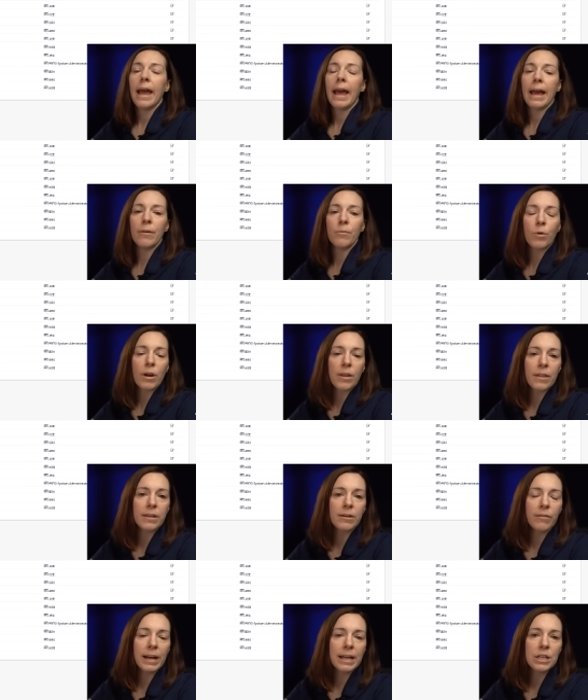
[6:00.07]
And where the
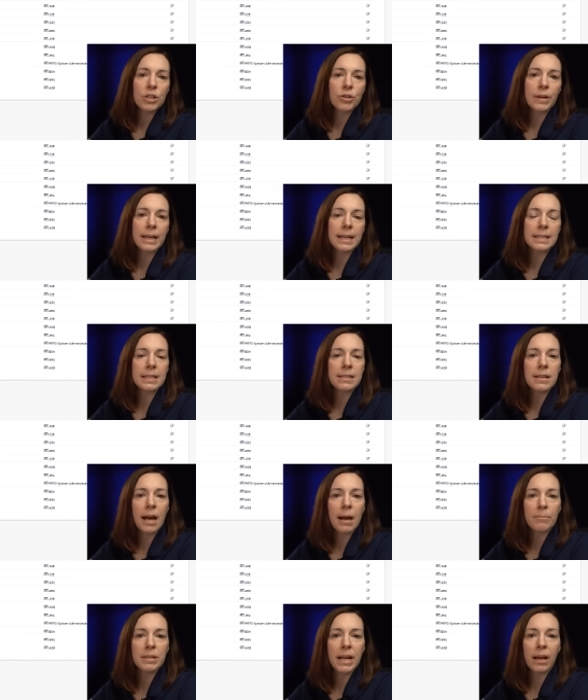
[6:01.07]
device tree is a
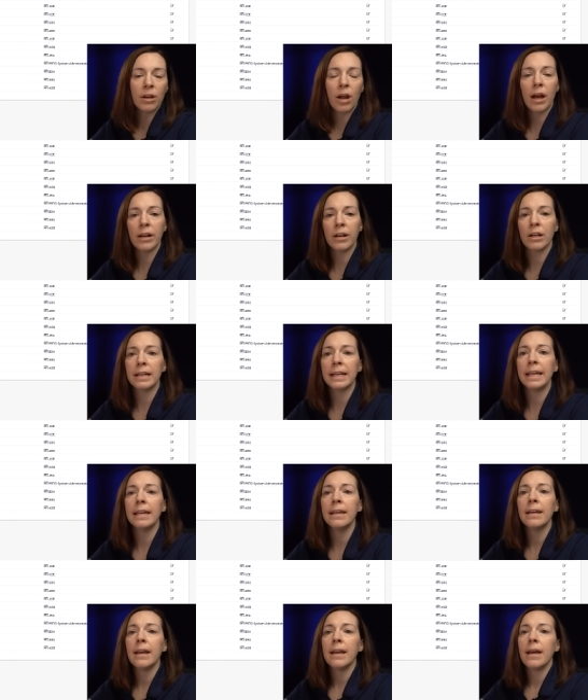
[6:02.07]
top-down
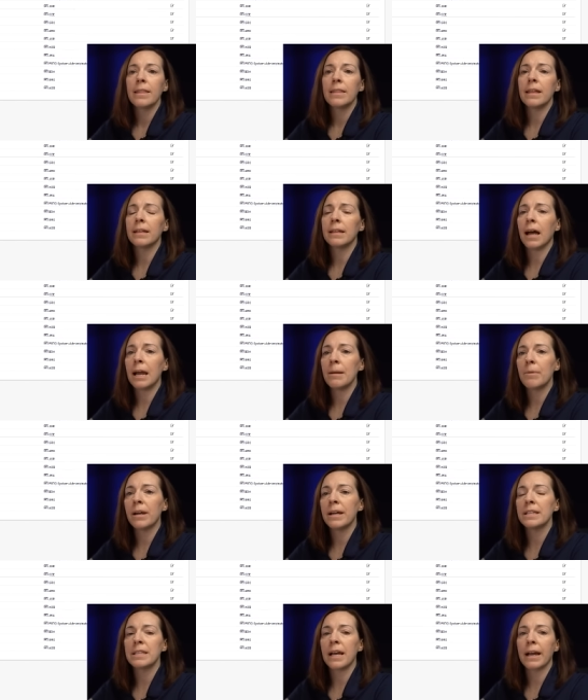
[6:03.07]
hierarchy, the
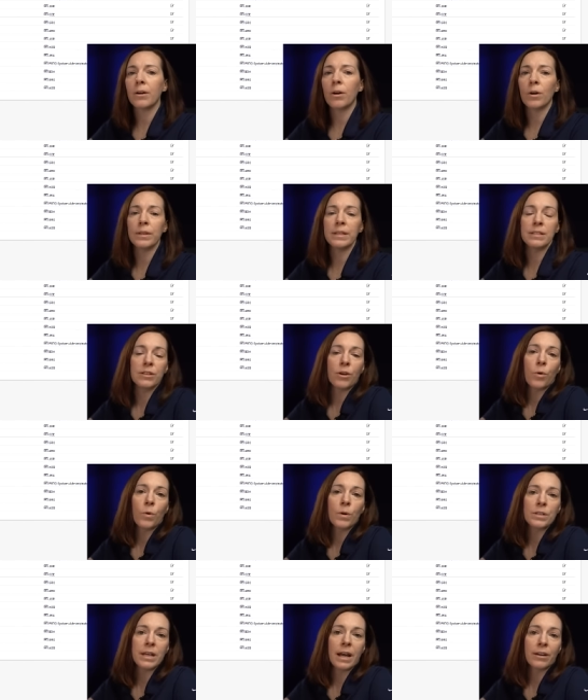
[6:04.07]
libraries, I call this the
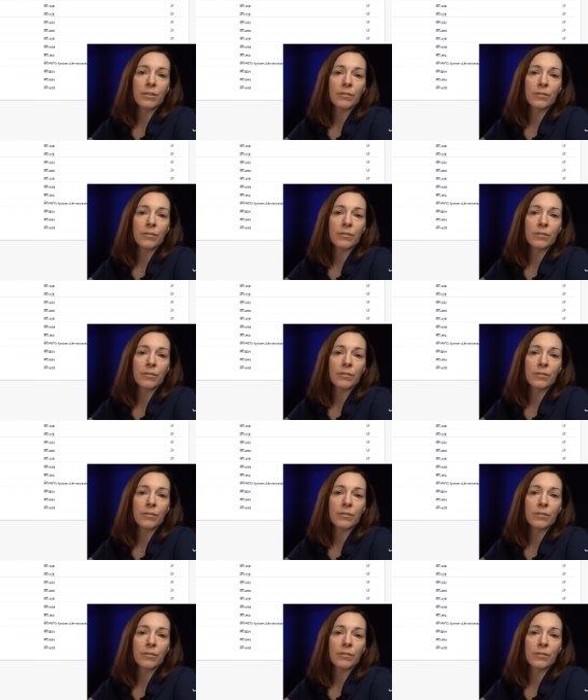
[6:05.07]
horizontal